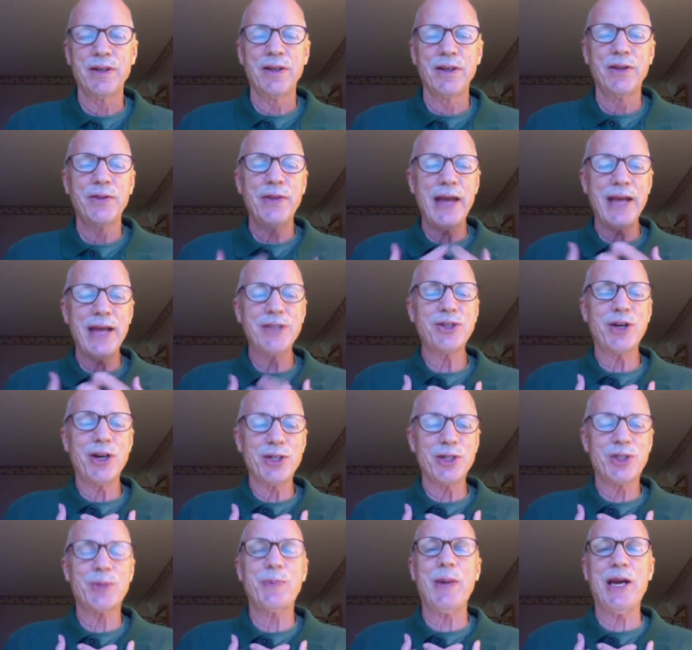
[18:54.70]
That's
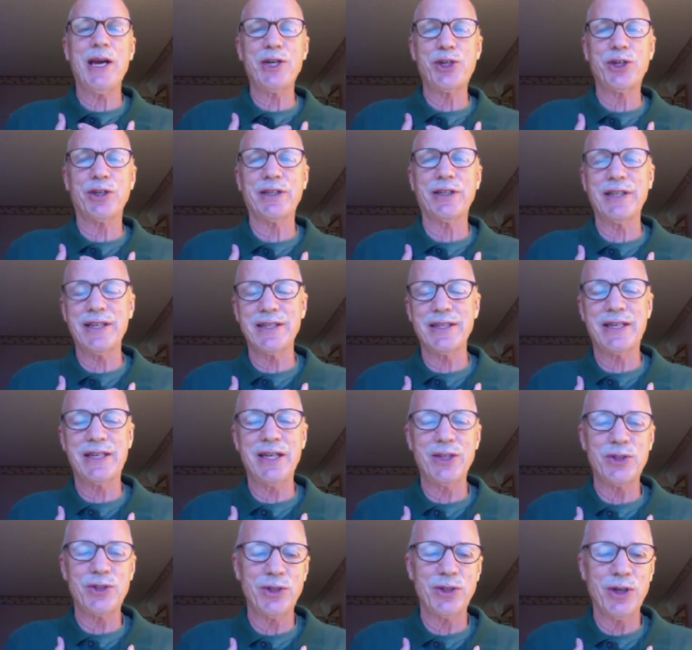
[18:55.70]
our specialty, is
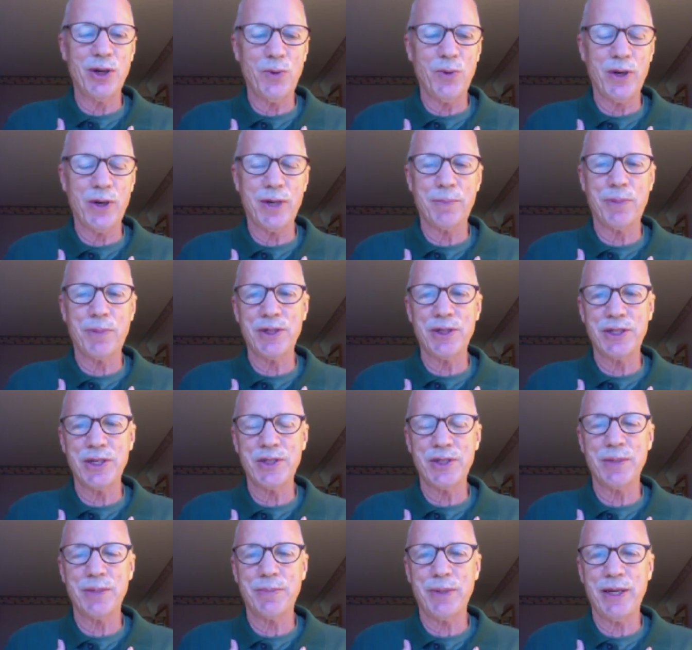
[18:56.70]
kids who don't want to
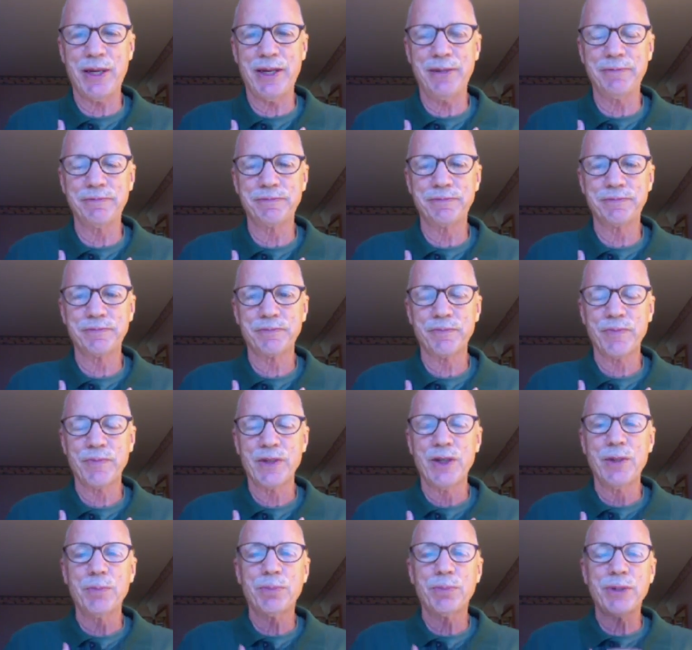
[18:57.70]
participate.
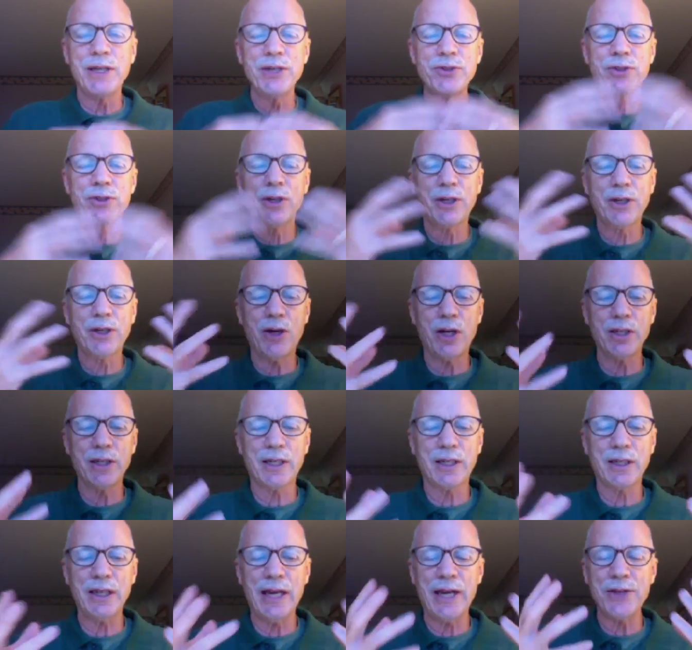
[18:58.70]
Please look at all the
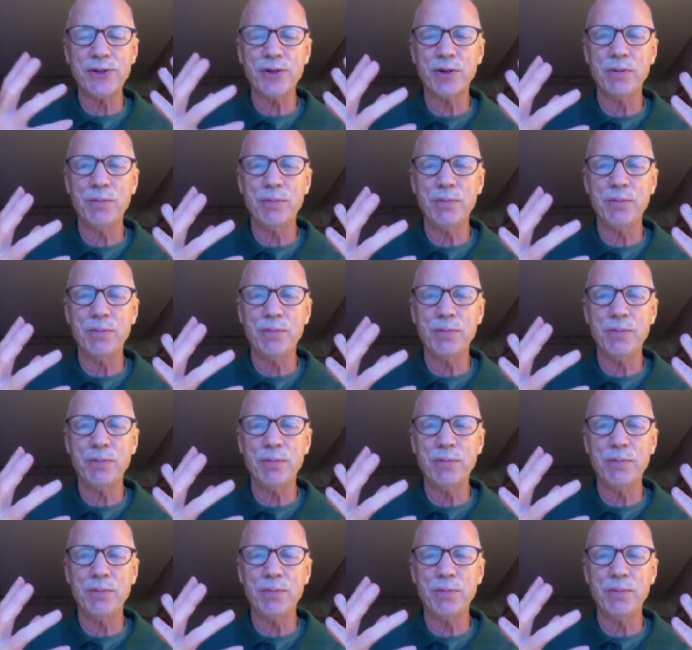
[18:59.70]
classroom